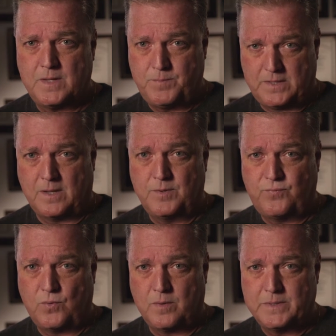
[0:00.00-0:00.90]
and become
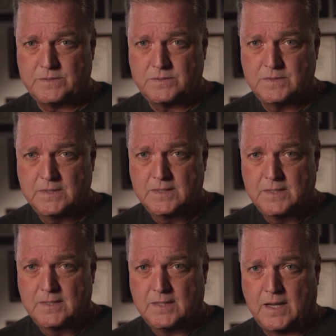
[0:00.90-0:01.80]
informants,
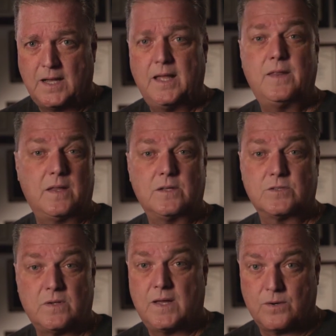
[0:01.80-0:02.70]
uh, and then
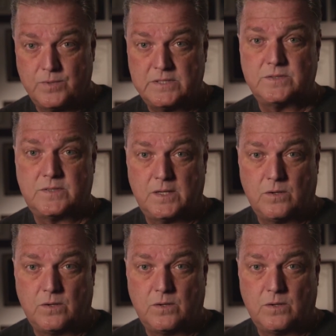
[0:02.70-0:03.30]
there's a lot of reasons they